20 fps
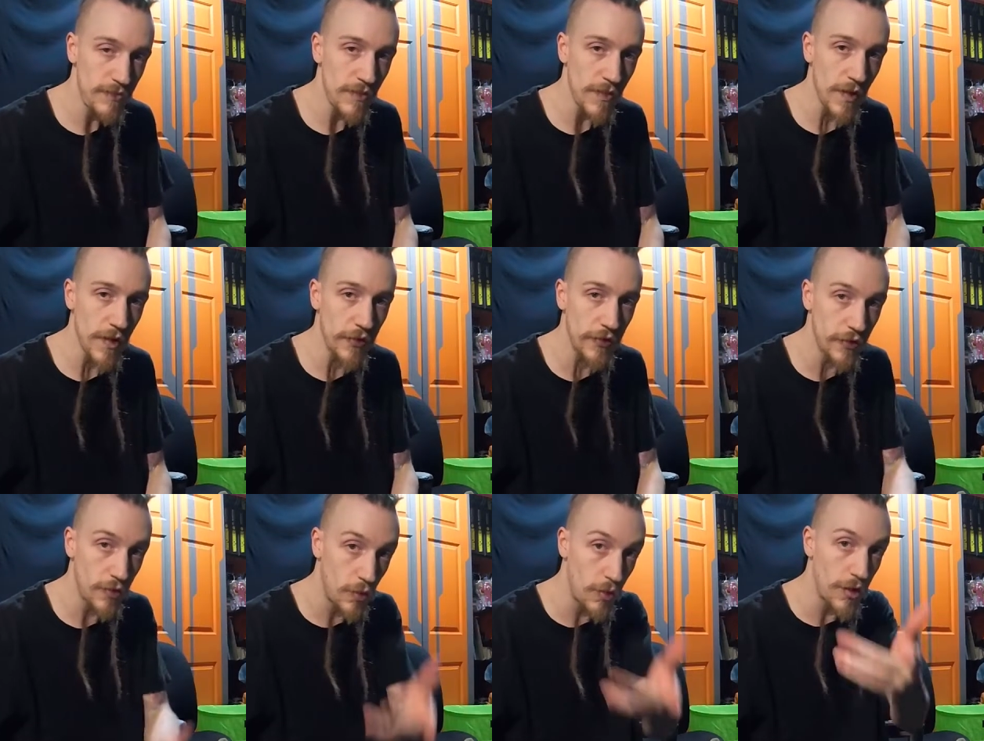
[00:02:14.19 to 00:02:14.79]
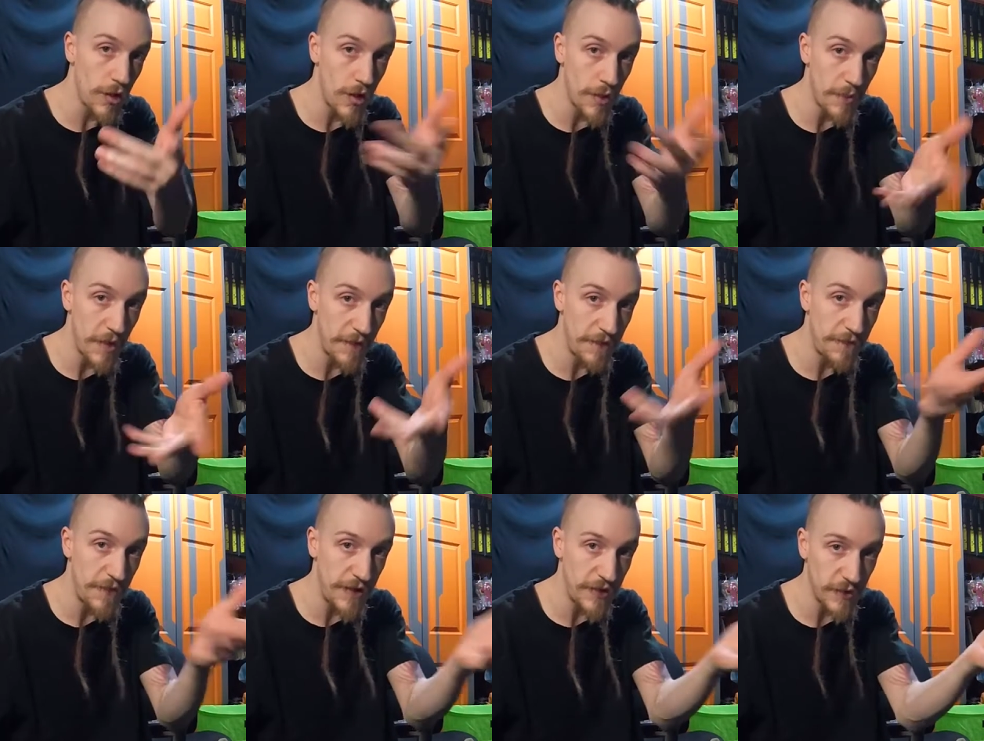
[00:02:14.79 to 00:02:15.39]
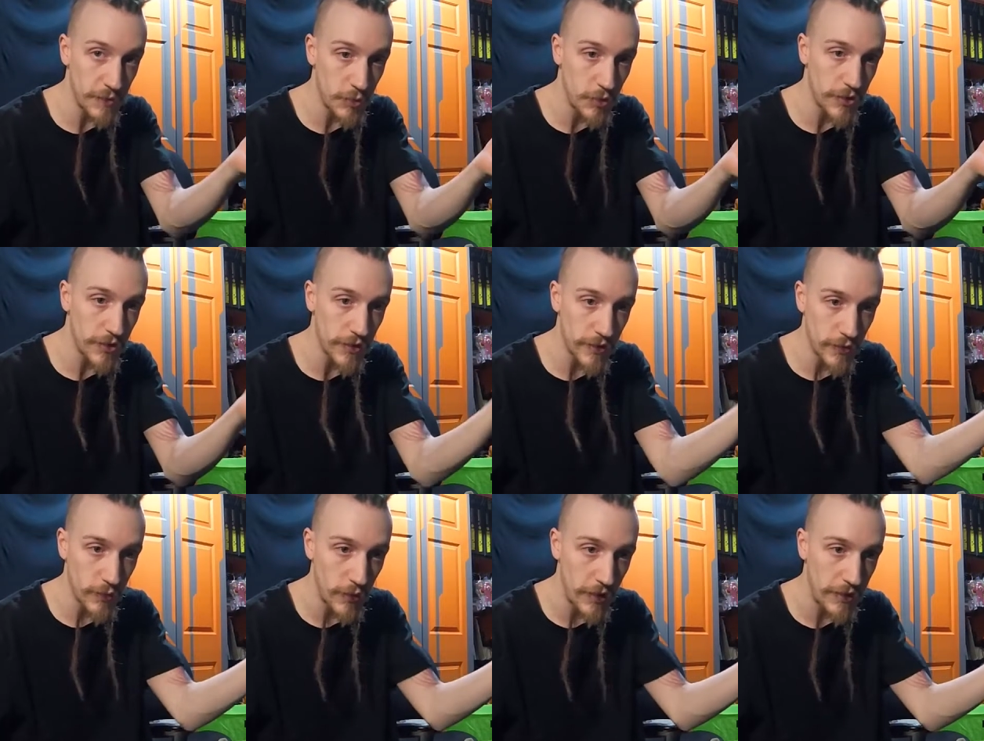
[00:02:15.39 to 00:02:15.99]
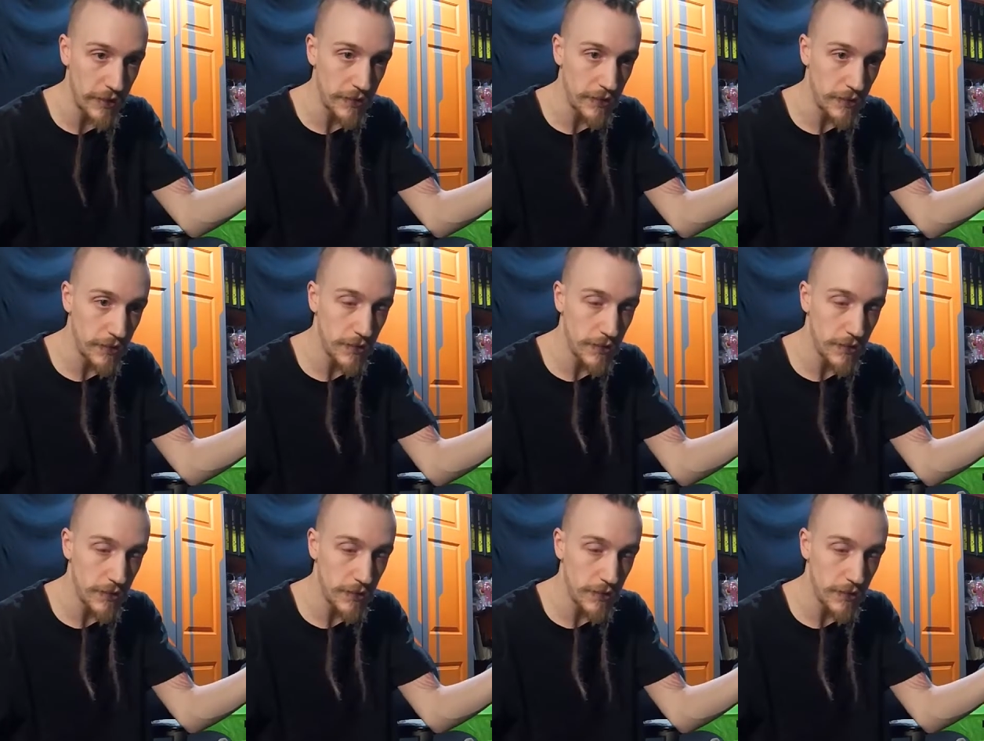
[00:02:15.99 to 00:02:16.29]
This is going on my Facebook as well.